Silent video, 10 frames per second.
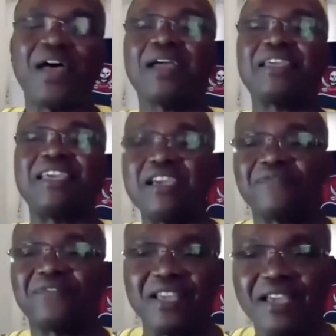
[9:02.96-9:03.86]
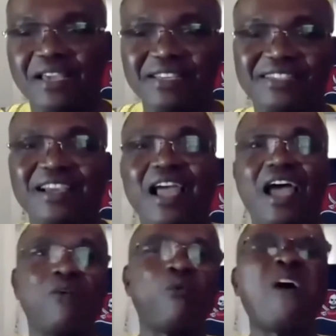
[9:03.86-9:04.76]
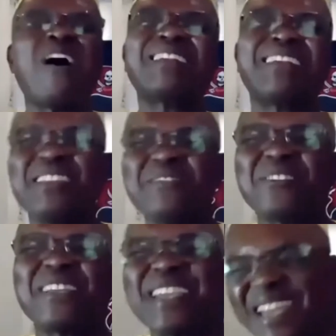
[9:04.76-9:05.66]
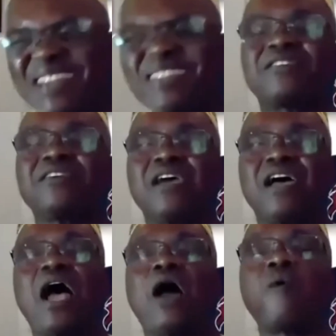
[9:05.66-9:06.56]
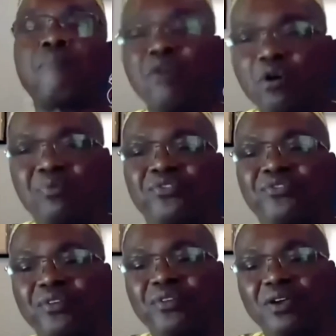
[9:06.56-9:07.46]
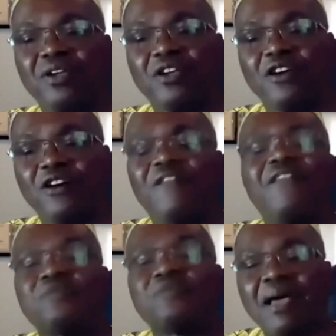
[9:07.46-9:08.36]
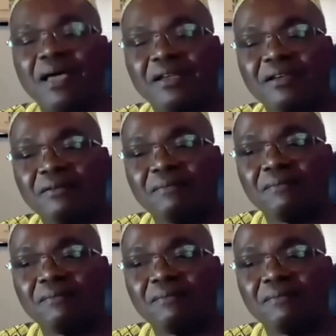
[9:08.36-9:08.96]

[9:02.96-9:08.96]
that gift is and what even is our purpose on this planet.